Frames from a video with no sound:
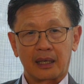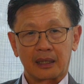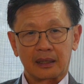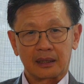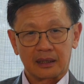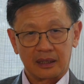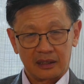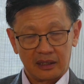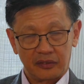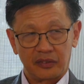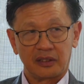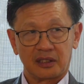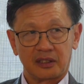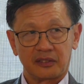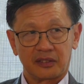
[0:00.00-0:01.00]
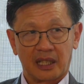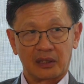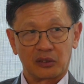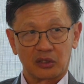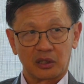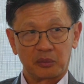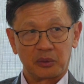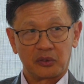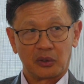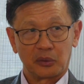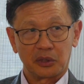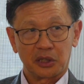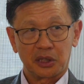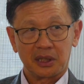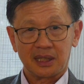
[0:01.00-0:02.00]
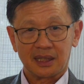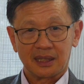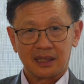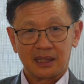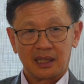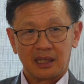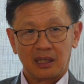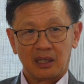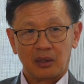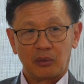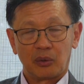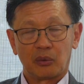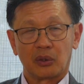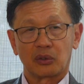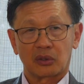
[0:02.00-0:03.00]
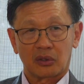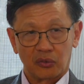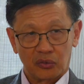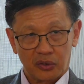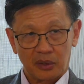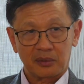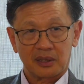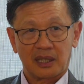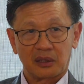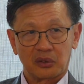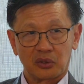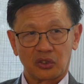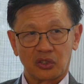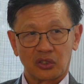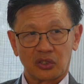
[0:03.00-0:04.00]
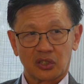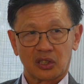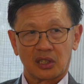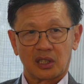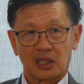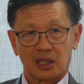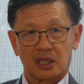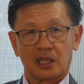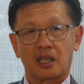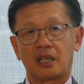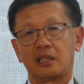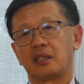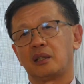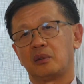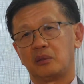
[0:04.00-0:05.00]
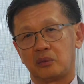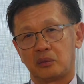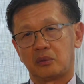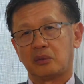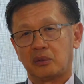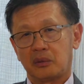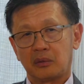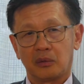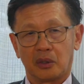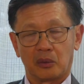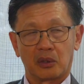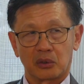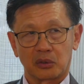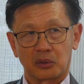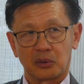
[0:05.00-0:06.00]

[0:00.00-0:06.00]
the definitive diagnosis before we treat. We want to confirm the diagnosis, and then we want to do an